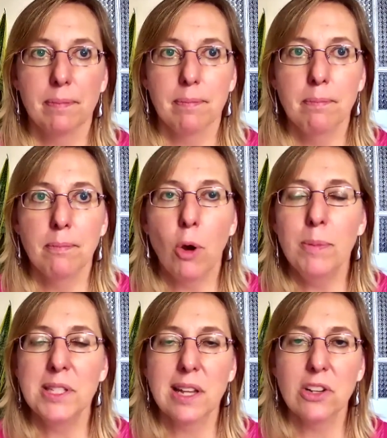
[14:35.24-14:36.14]
moments
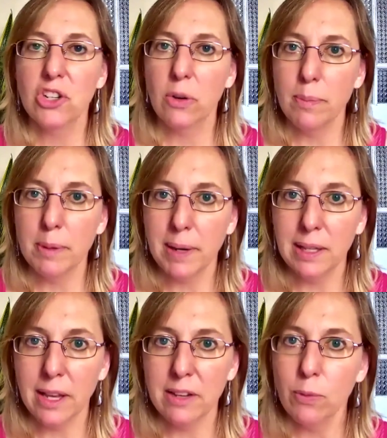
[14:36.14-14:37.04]
that show up in my
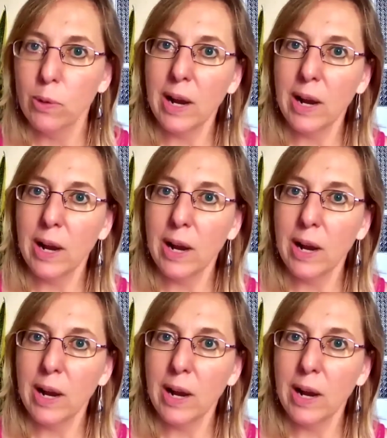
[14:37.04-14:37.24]
life where I